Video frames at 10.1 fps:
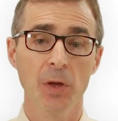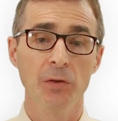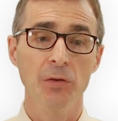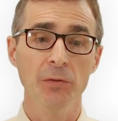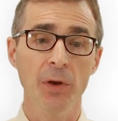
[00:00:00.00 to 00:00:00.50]

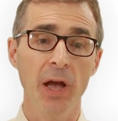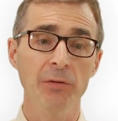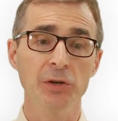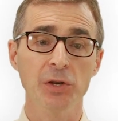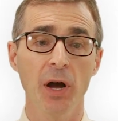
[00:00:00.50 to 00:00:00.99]
So if your
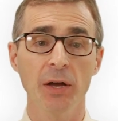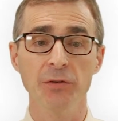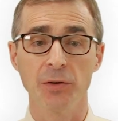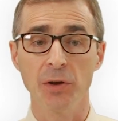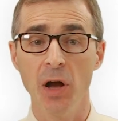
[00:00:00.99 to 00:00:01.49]
average
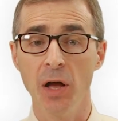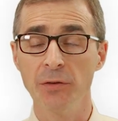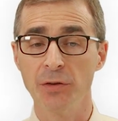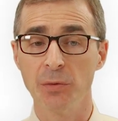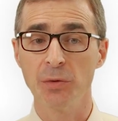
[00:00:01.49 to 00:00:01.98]
costs are
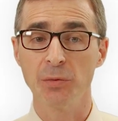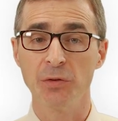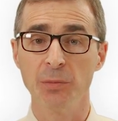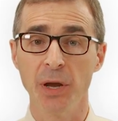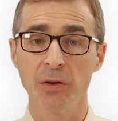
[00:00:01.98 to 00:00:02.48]
constant with
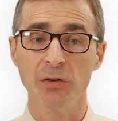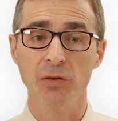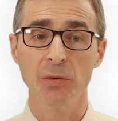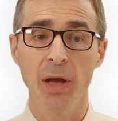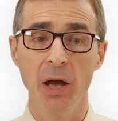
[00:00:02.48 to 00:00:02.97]
respect
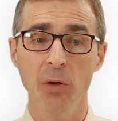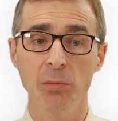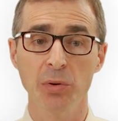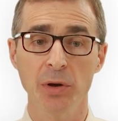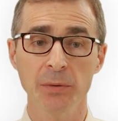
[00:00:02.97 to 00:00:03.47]
to
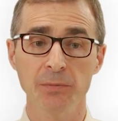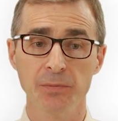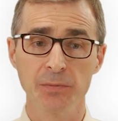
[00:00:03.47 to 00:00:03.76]
output,